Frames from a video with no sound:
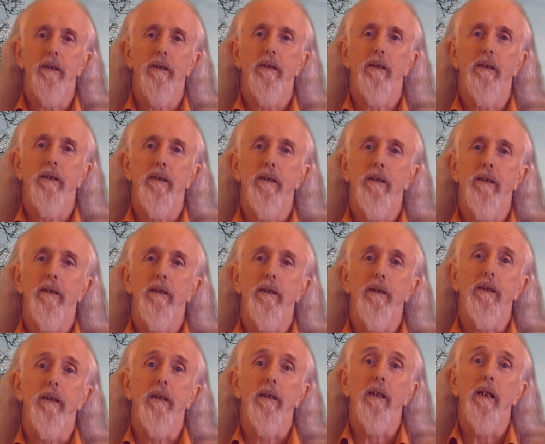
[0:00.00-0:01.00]

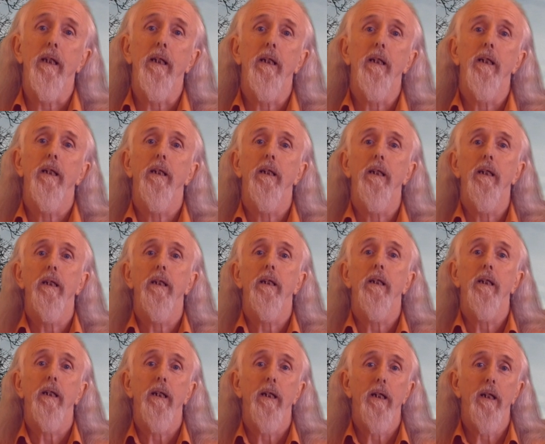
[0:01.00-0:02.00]

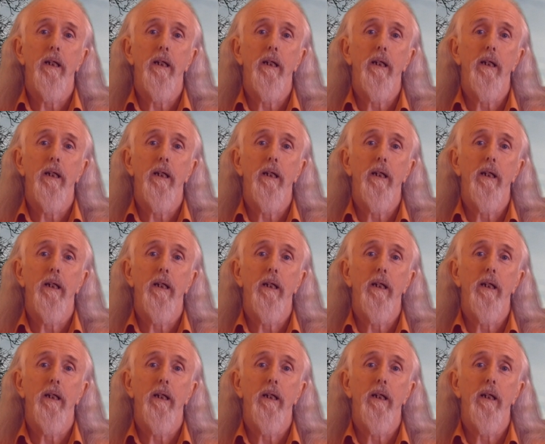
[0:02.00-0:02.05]
(no one is talking)